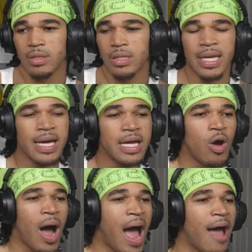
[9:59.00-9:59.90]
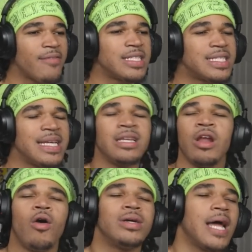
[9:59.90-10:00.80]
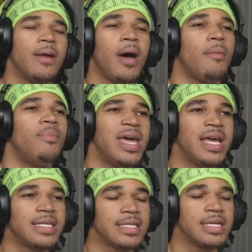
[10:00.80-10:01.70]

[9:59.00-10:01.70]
Nigga, no, I have to see. No, it's not about pics.